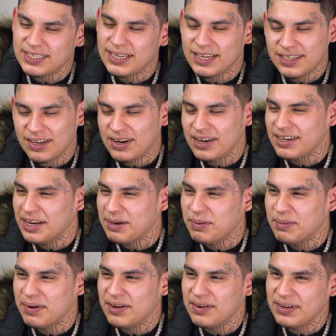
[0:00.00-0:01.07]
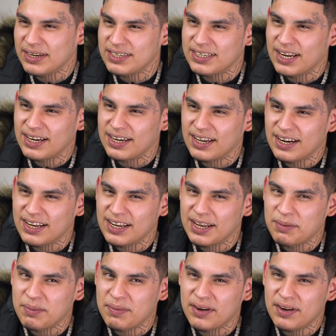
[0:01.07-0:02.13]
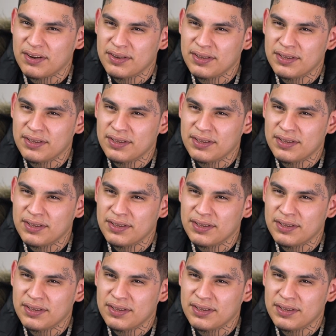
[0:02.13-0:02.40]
That's how that came about. That's exactly how that came about.